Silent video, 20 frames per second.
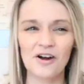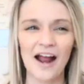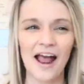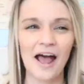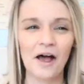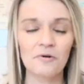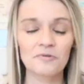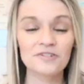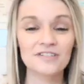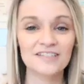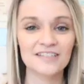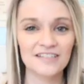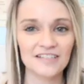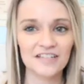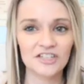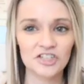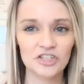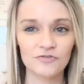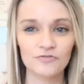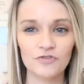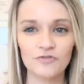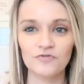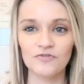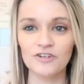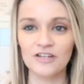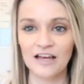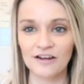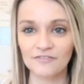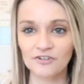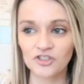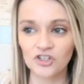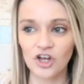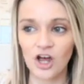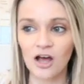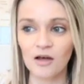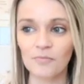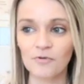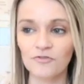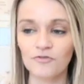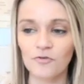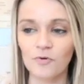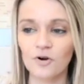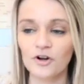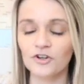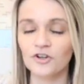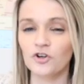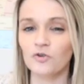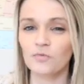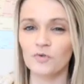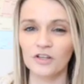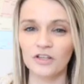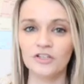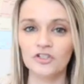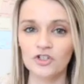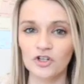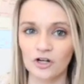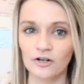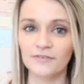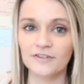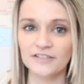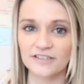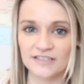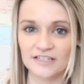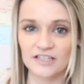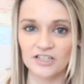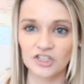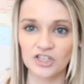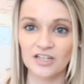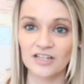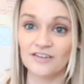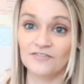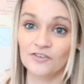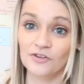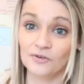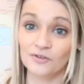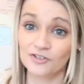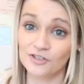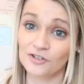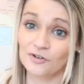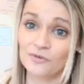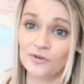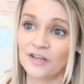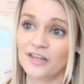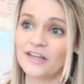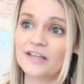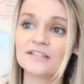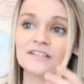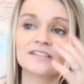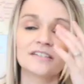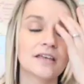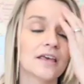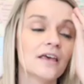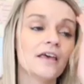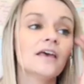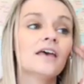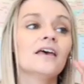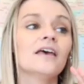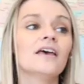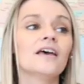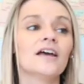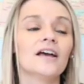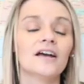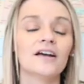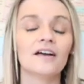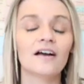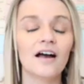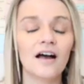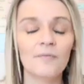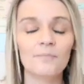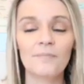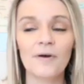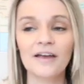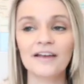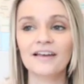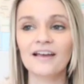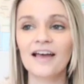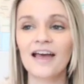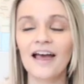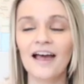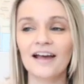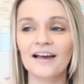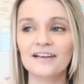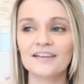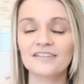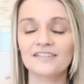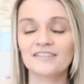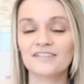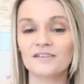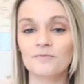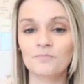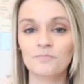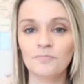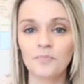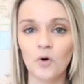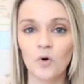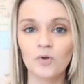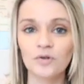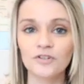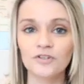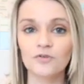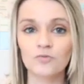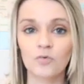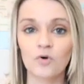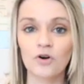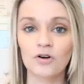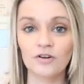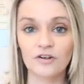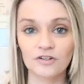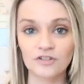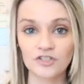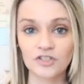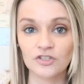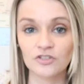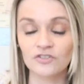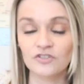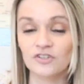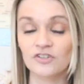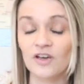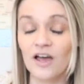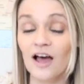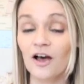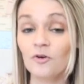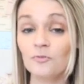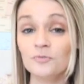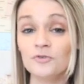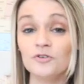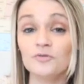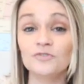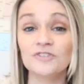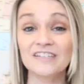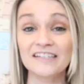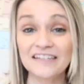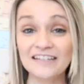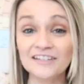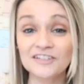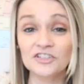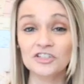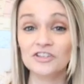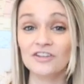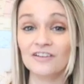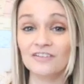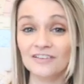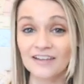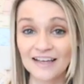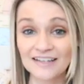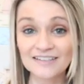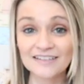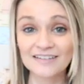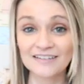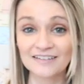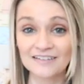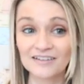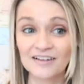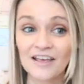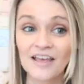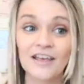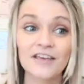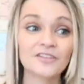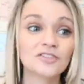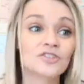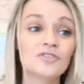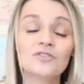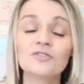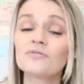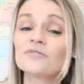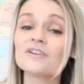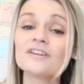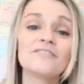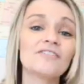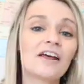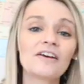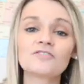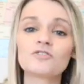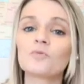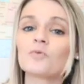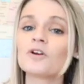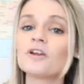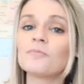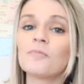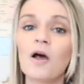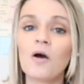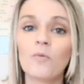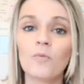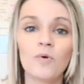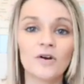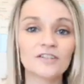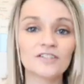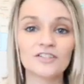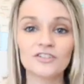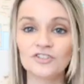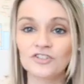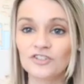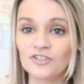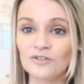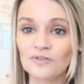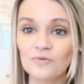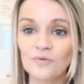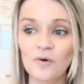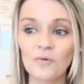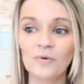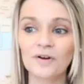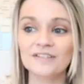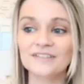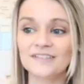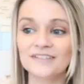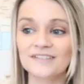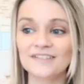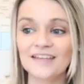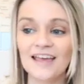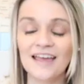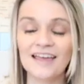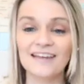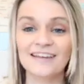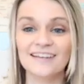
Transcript: how to teach. If you've never taught before and you're really nervous teaching, even though it's your own kids, Abeka has bolded words to help you teach the lesson. So you don't even have to worry about what to do or what to say.